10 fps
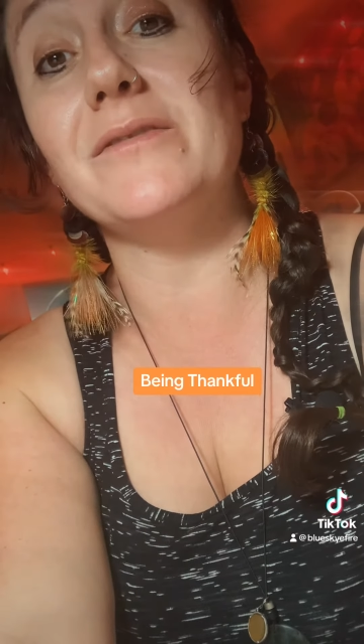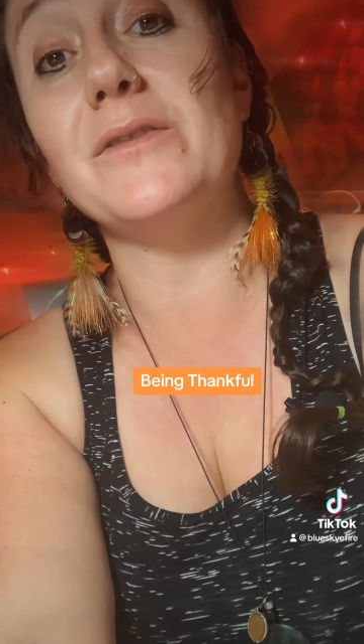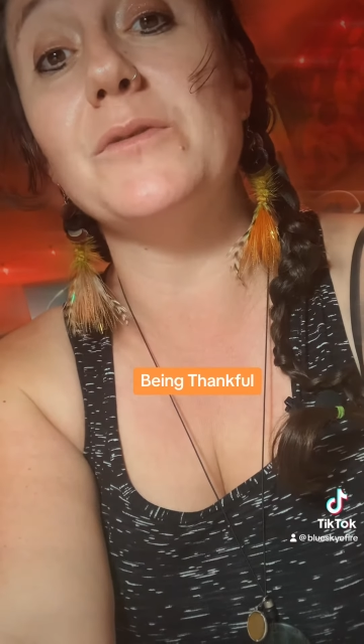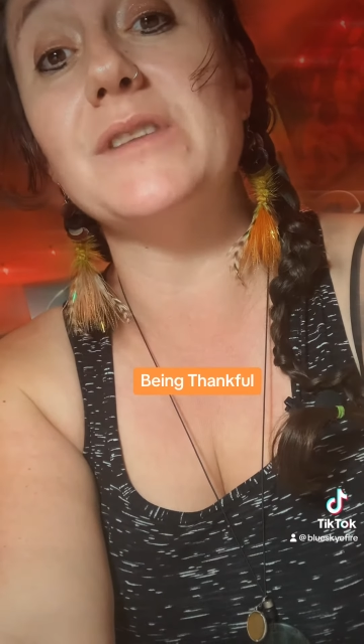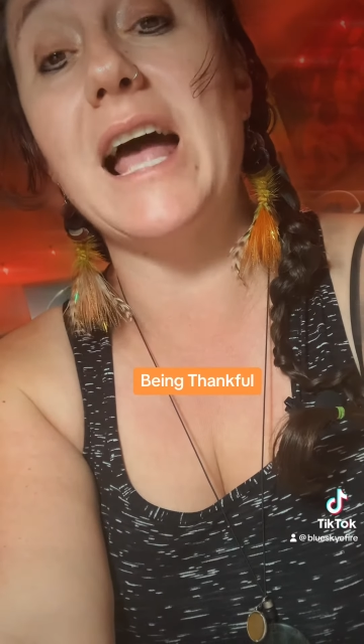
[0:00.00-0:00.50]

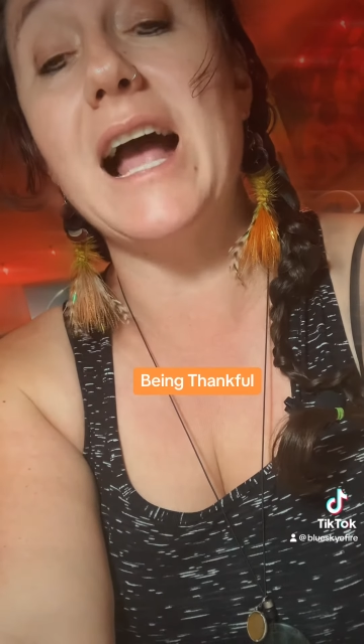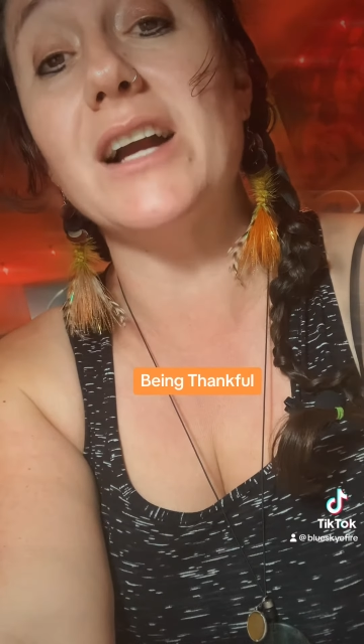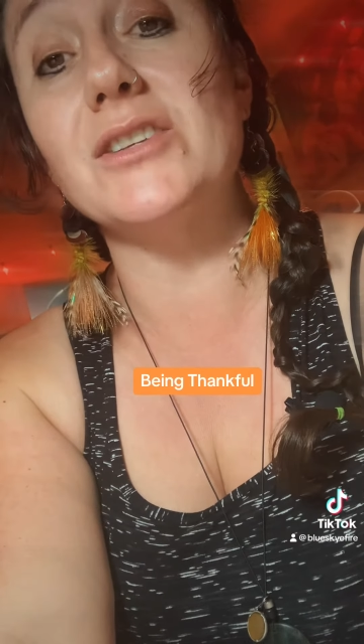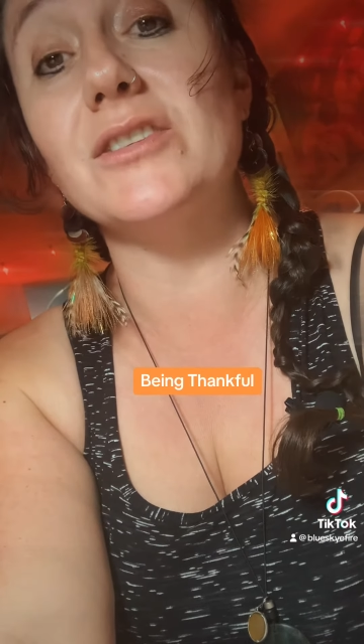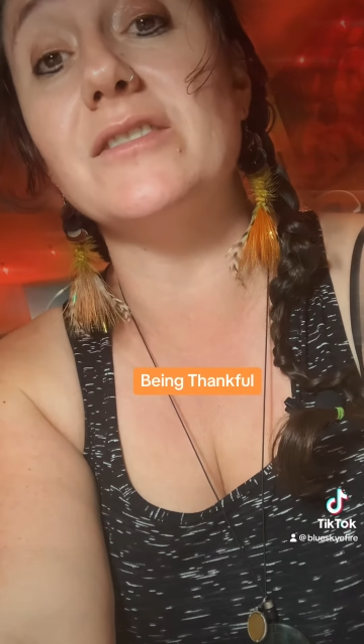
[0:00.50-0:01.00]
those
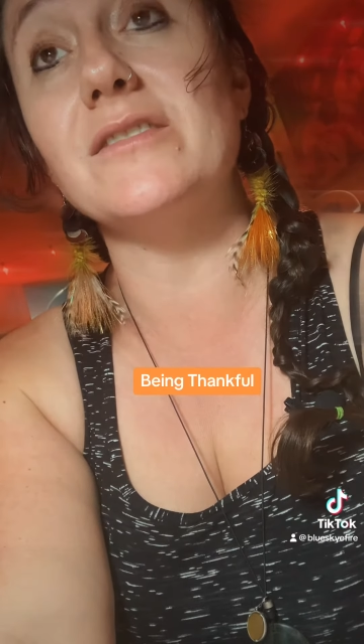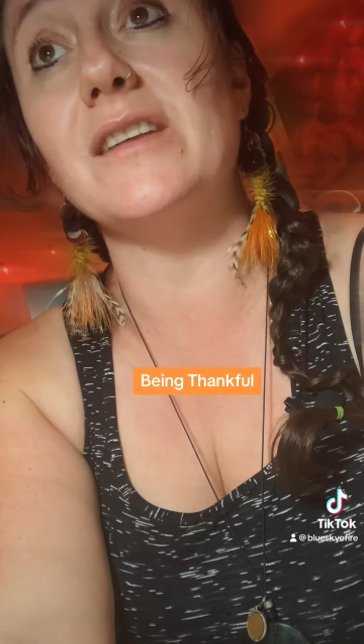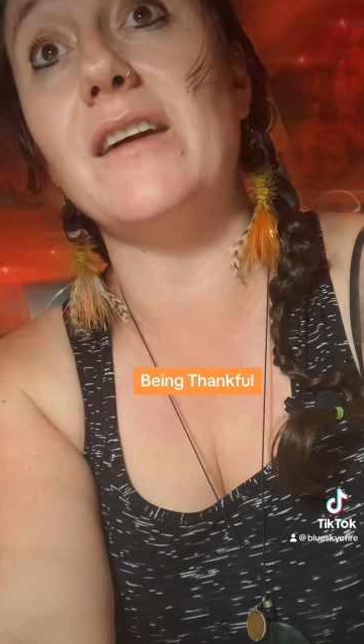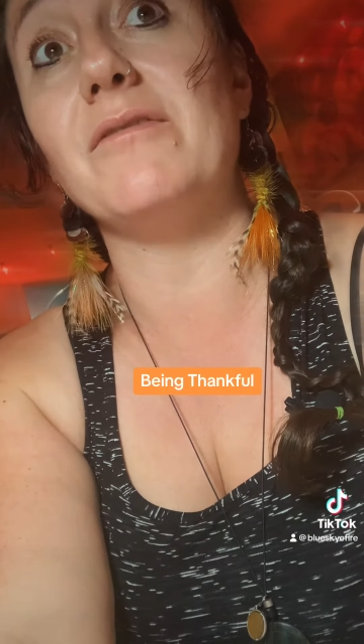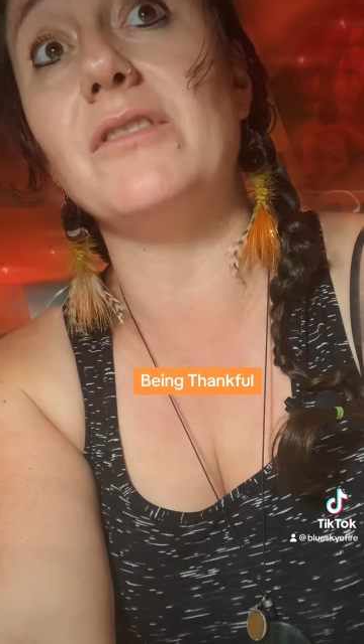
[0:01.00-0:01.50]
actions
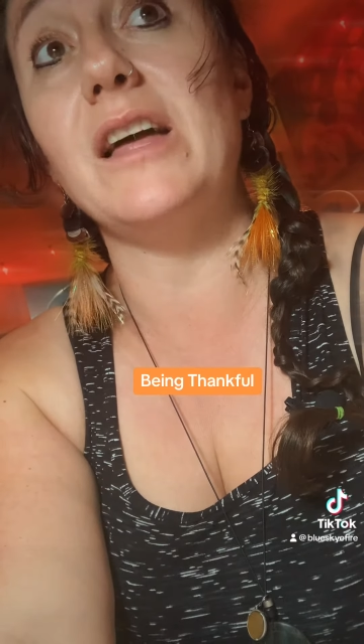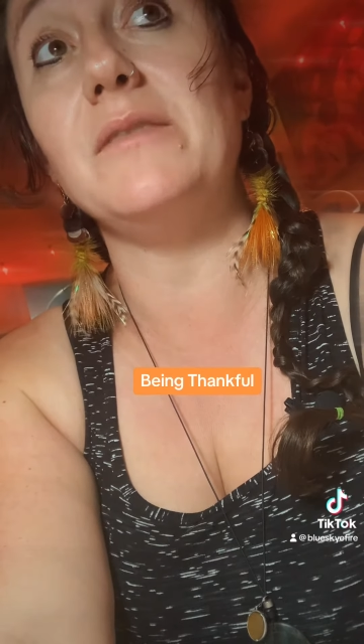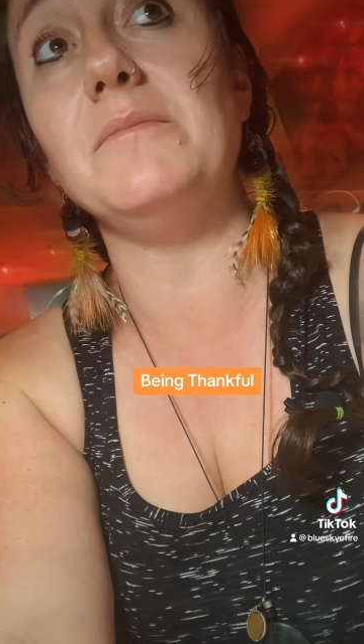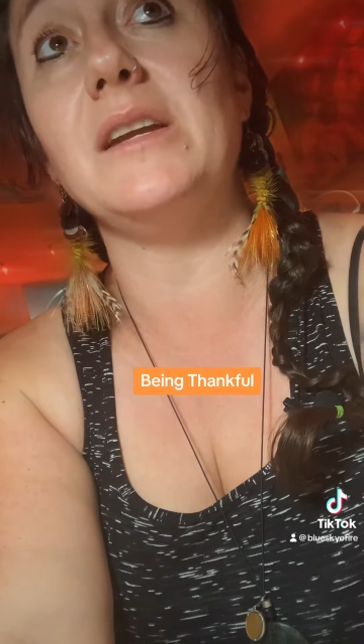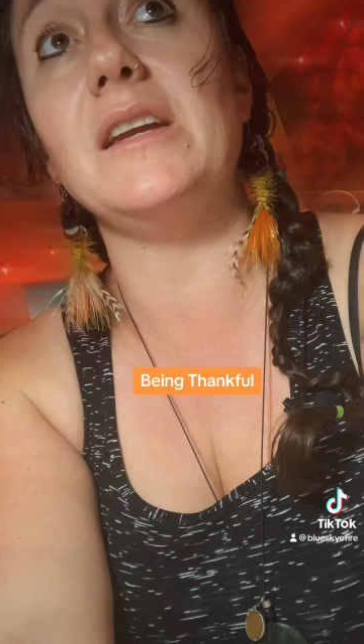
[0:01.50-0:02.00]
have led
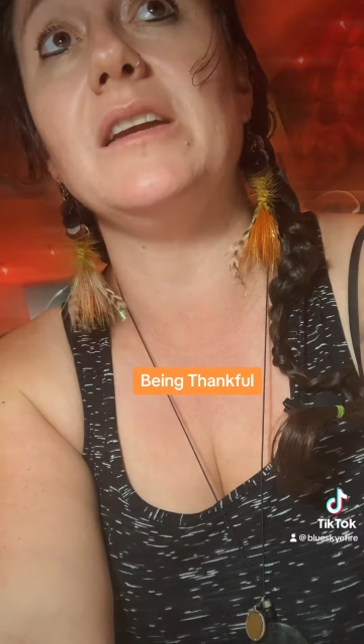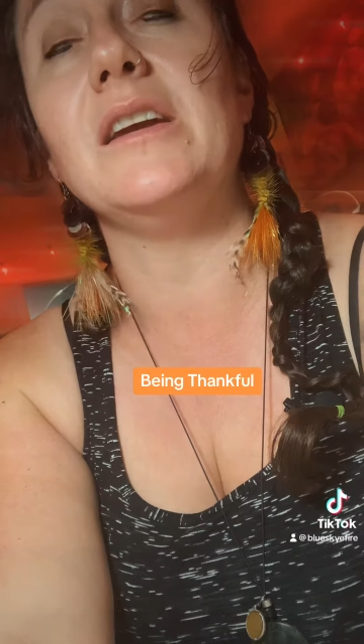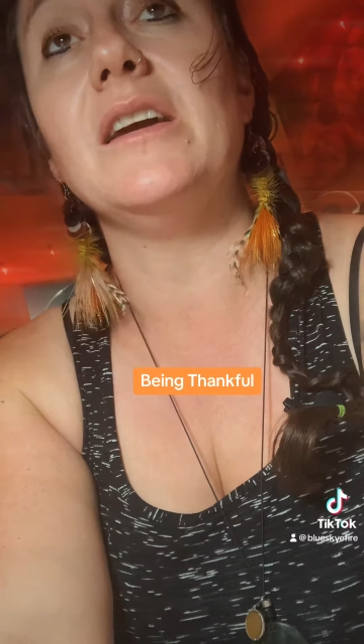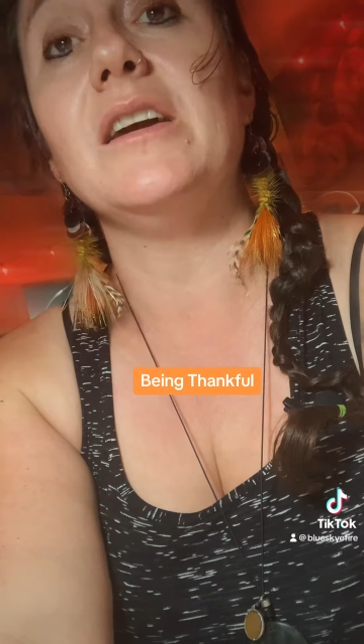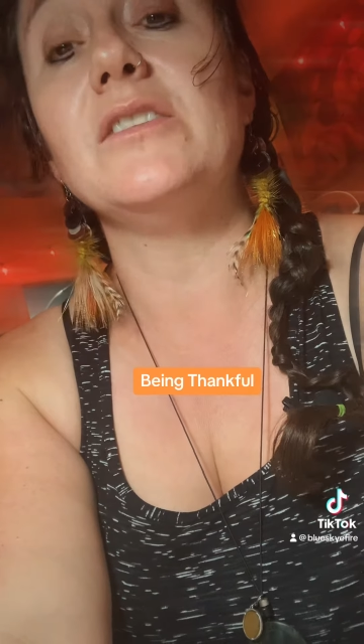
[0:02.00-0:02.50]
me
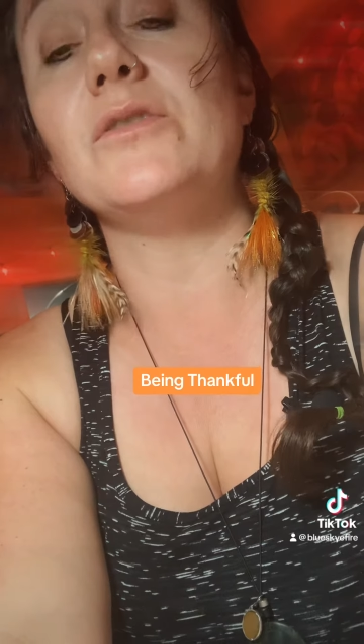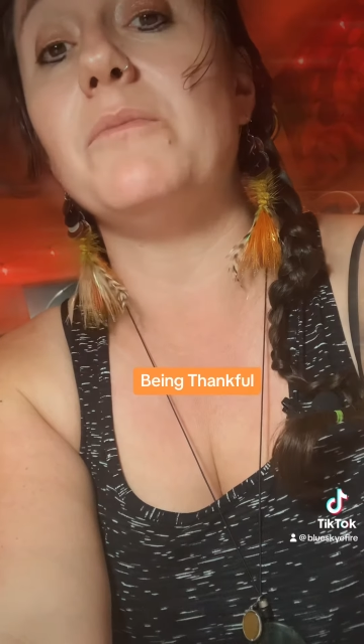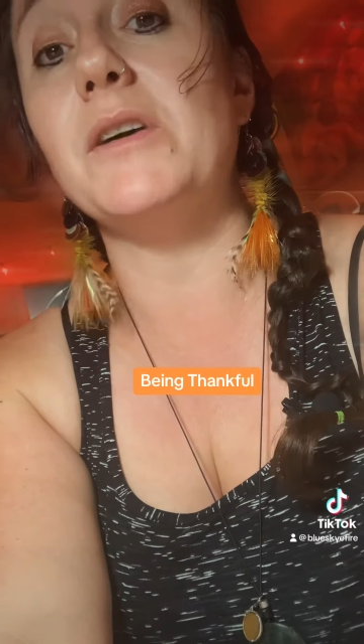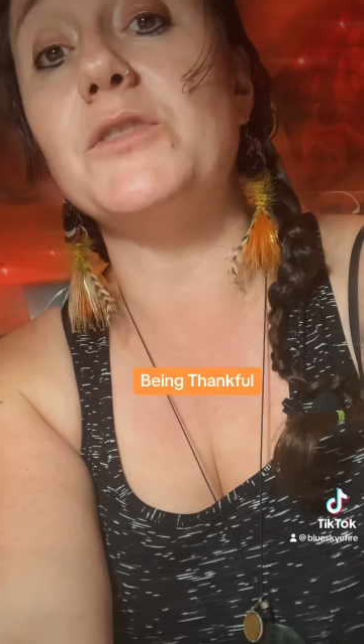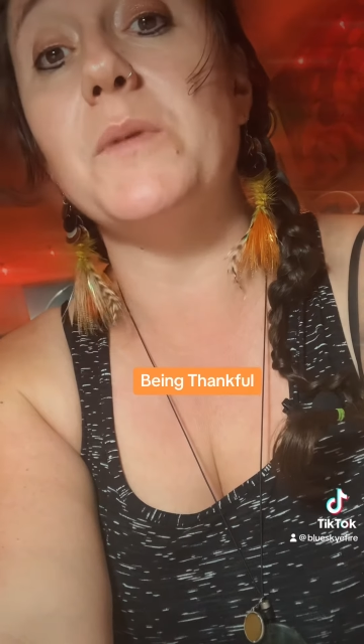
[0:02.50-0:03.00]
to a
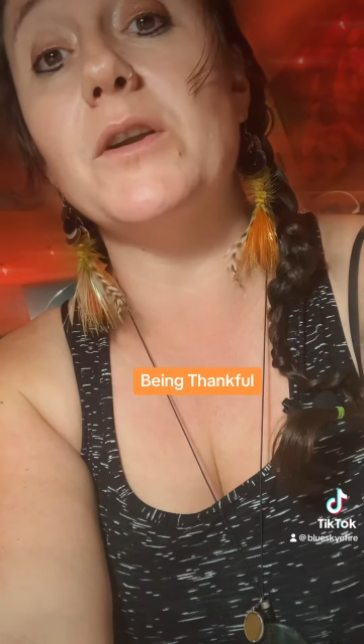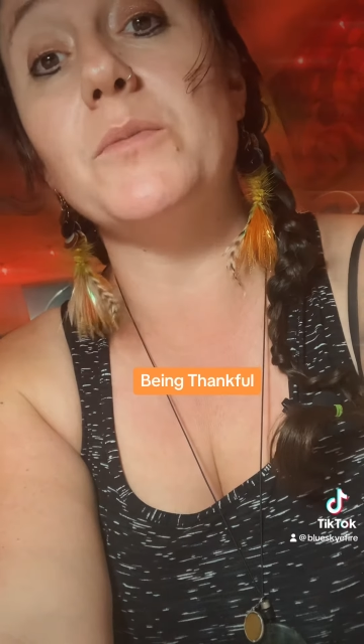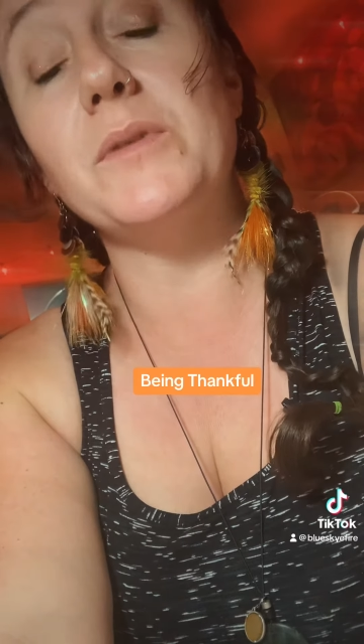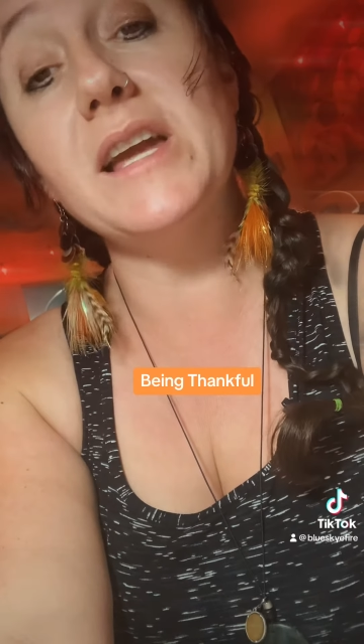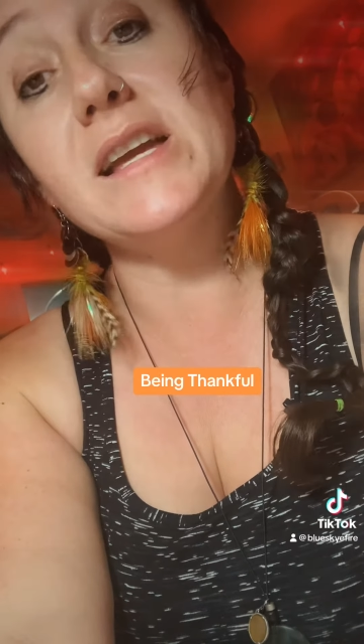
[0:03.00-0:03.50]
much better
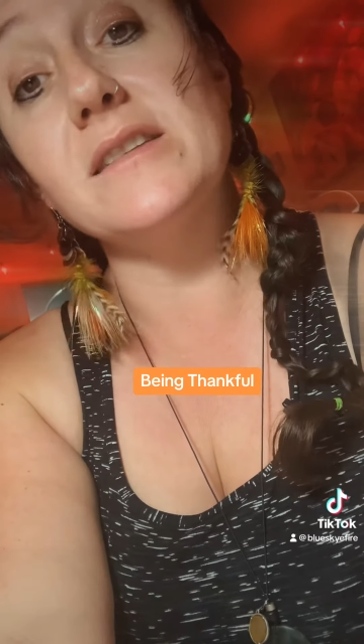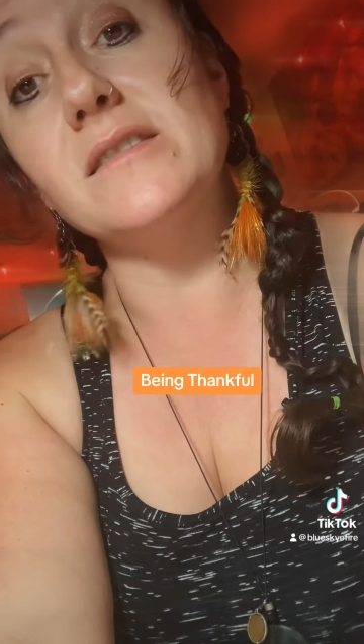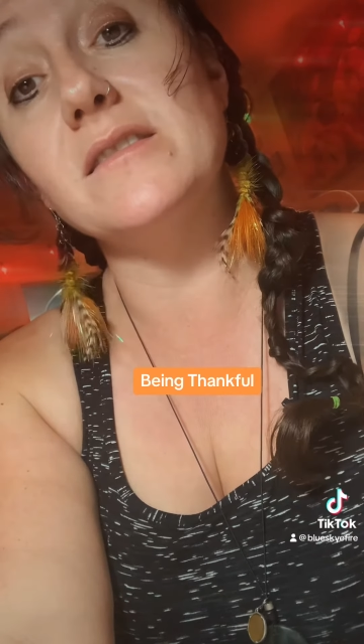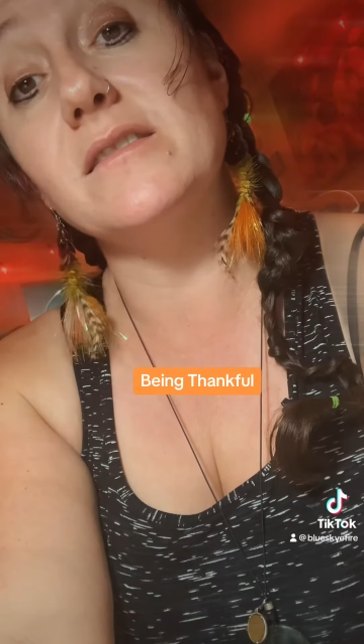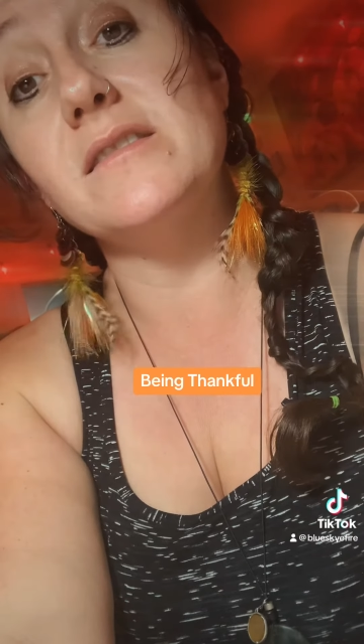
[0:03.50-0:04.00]
place